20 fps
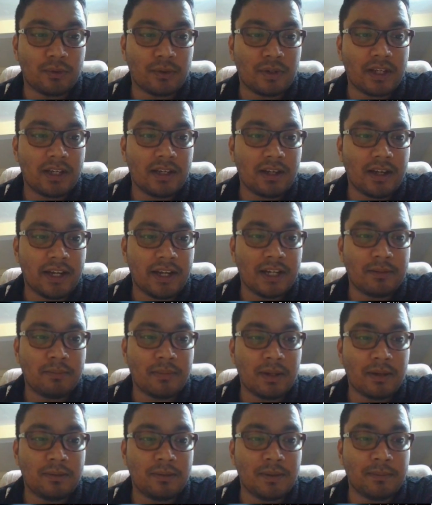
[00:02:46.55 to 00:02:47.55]
Okay, it
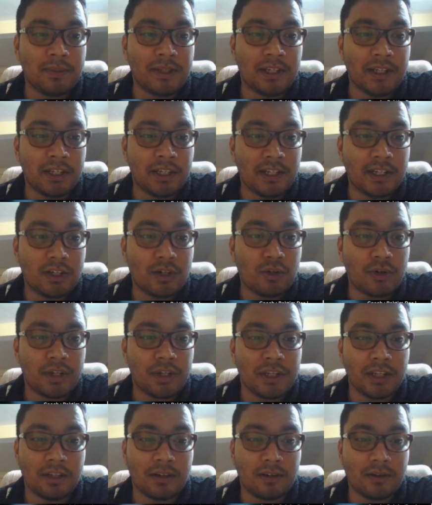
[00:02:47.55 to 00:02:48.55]
may be here or
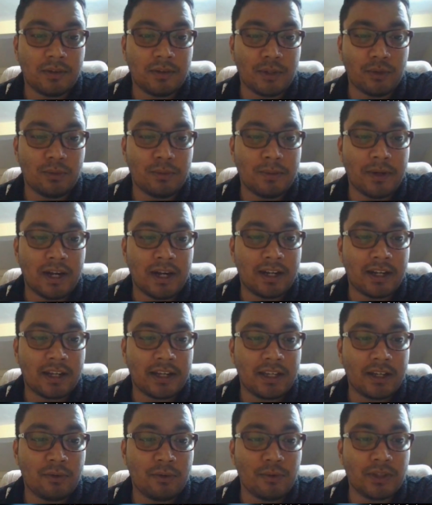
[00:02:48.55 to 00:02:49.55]
here, you will be
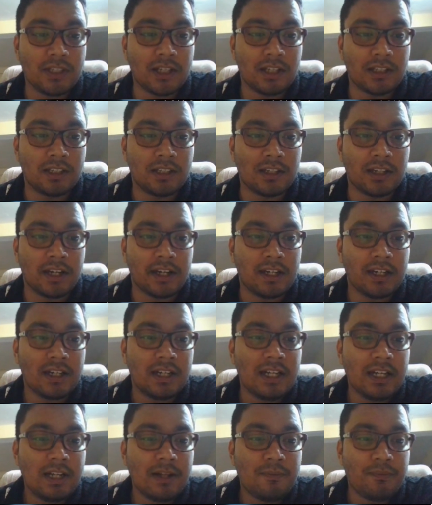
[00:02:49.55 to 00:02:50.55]
attacking with the other knight.
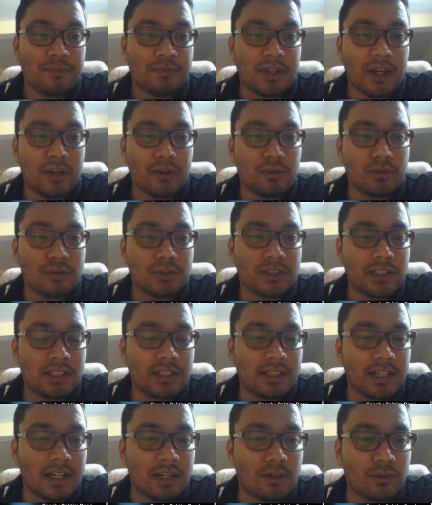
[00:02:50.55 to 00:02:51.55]
Now you see
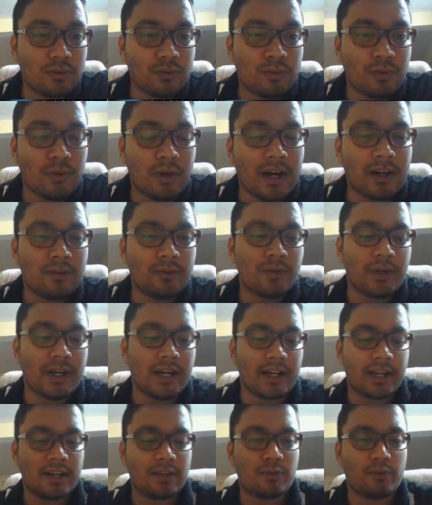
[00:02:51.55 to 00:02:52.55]
that where
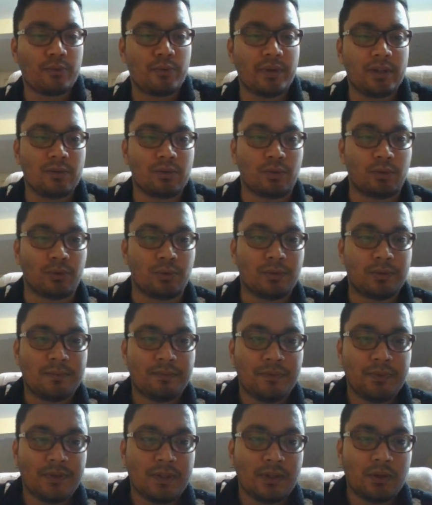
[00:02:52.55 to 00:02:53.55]
can queen go?
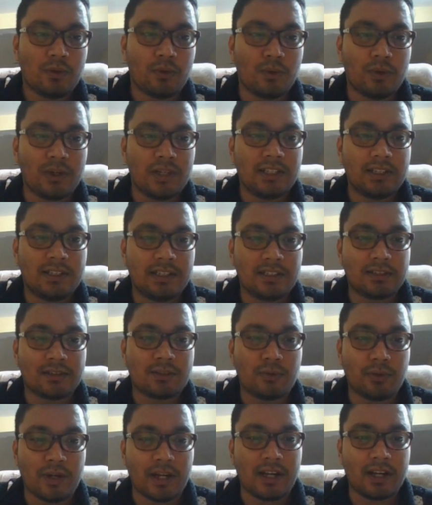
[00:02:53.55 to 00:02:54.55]
Only this
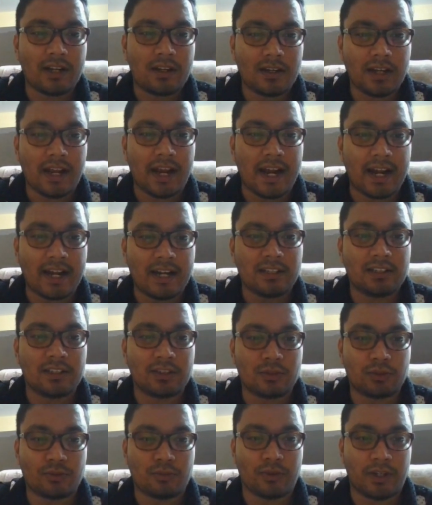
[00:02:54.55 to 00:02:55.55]
square and
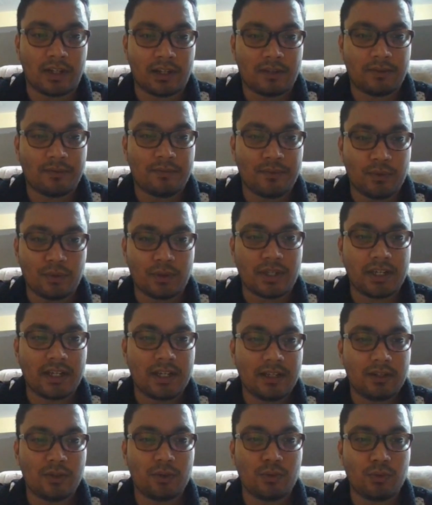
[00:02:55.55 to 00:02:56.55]
this square. Okay,
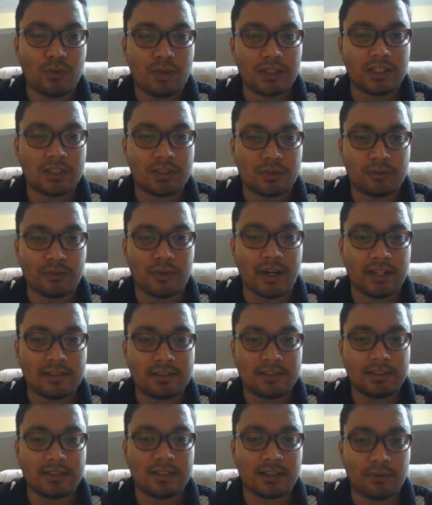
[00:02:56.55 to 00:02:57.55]
no other
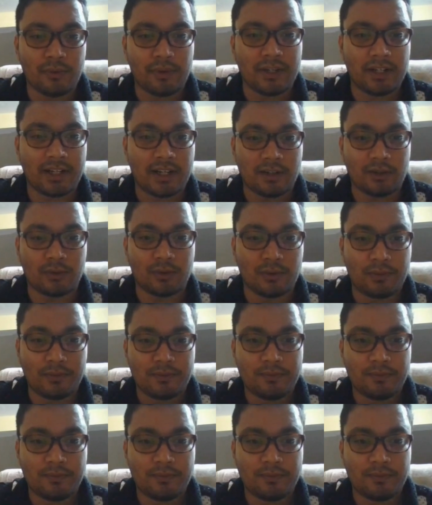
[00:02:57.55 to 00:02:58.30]
squares the queen can go.